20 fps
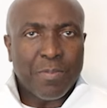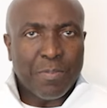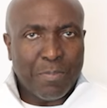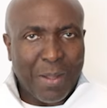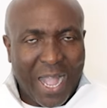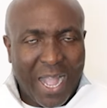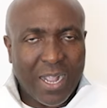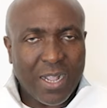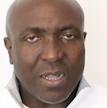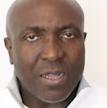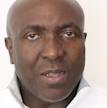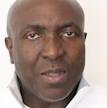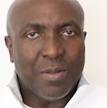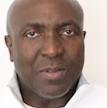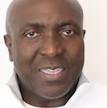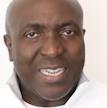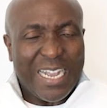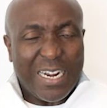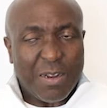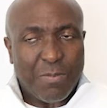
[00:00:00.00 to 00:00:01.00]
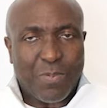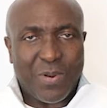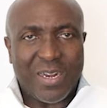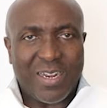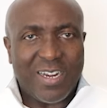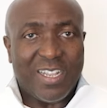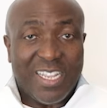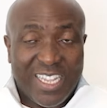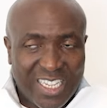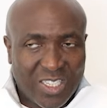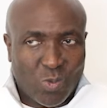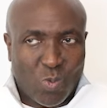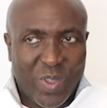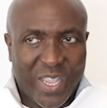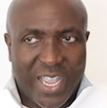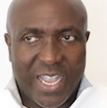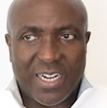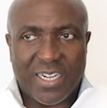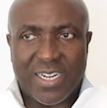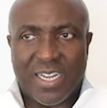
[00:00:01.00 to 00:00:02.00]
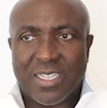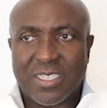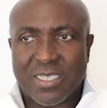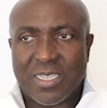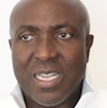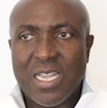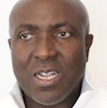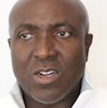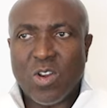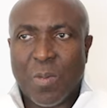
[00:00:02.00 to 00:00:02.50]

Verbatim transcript: back deliberately is wickedness.